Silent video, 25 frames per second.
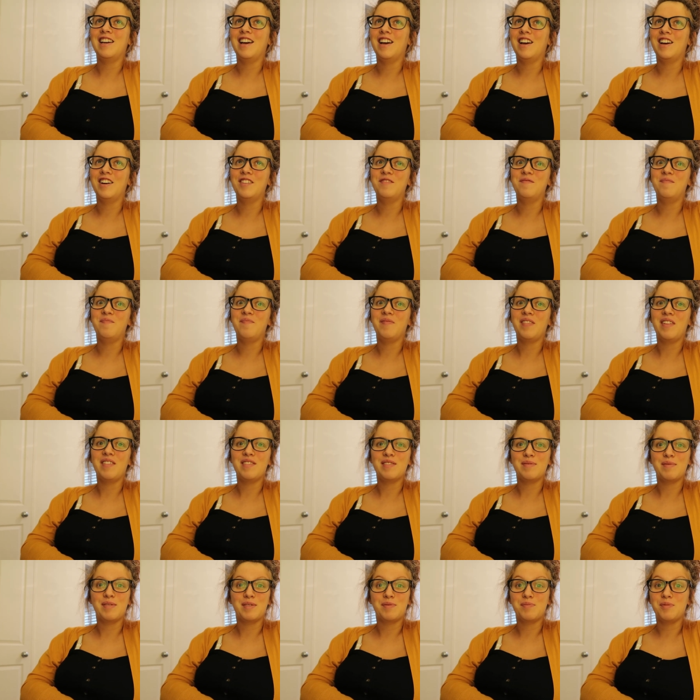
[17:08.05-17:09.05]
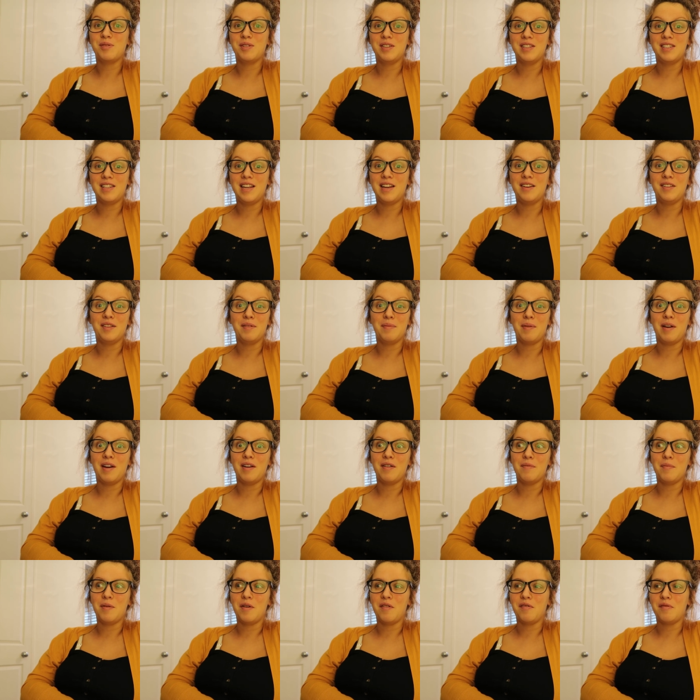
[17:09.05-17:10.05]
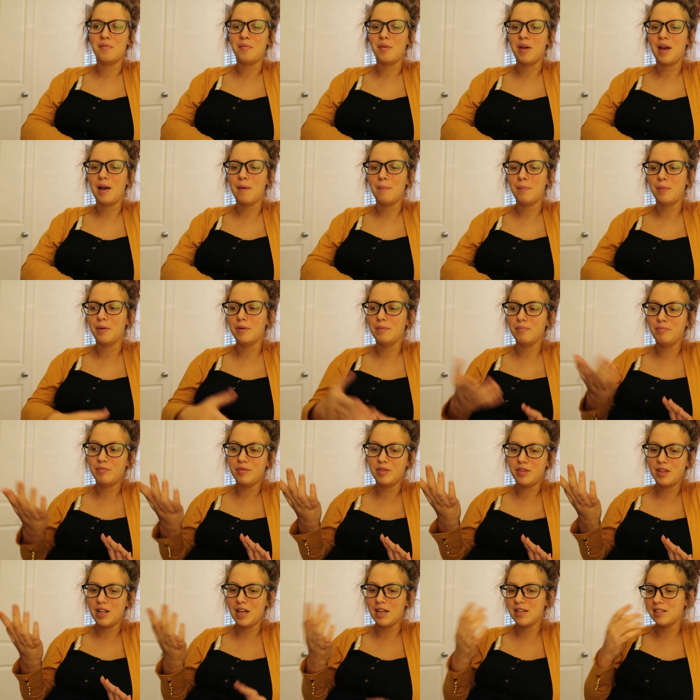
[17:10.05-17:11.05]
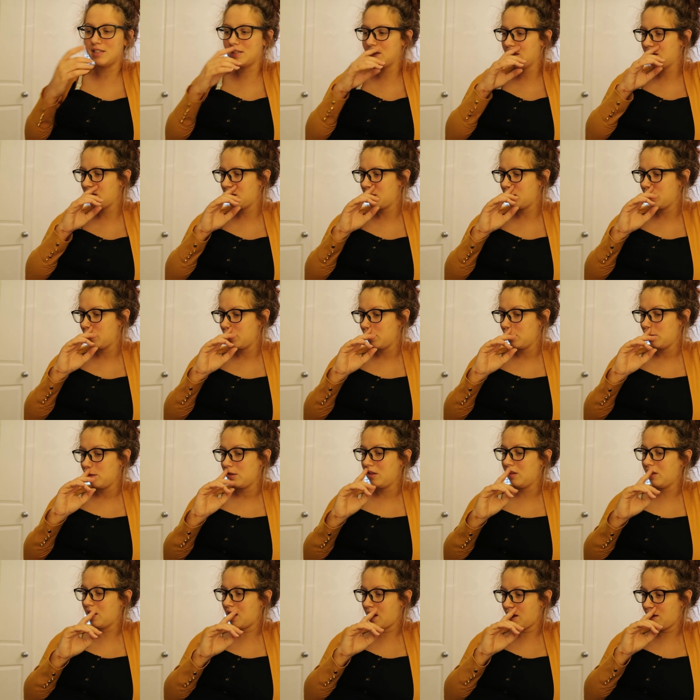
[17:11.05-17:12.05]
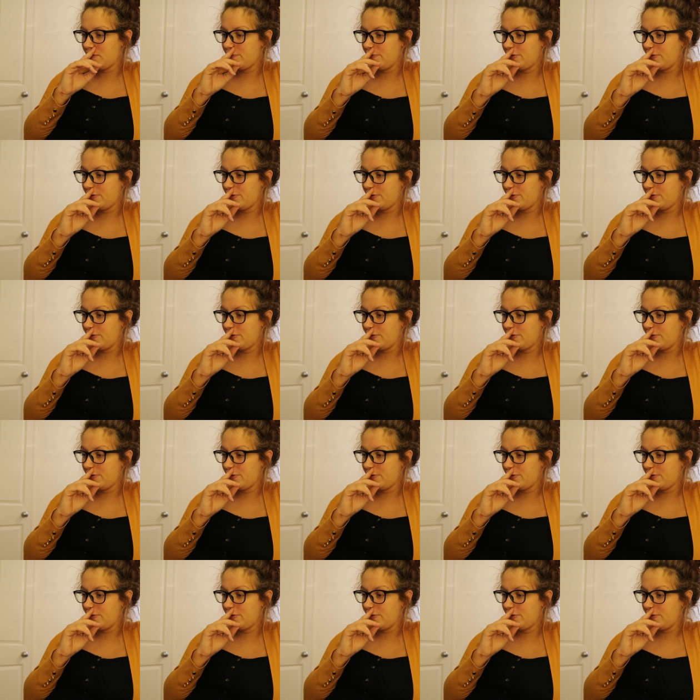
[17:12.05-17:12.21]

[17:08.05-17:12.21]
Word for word: Um, there isn't much more to say on the matter apart from that, but there's that.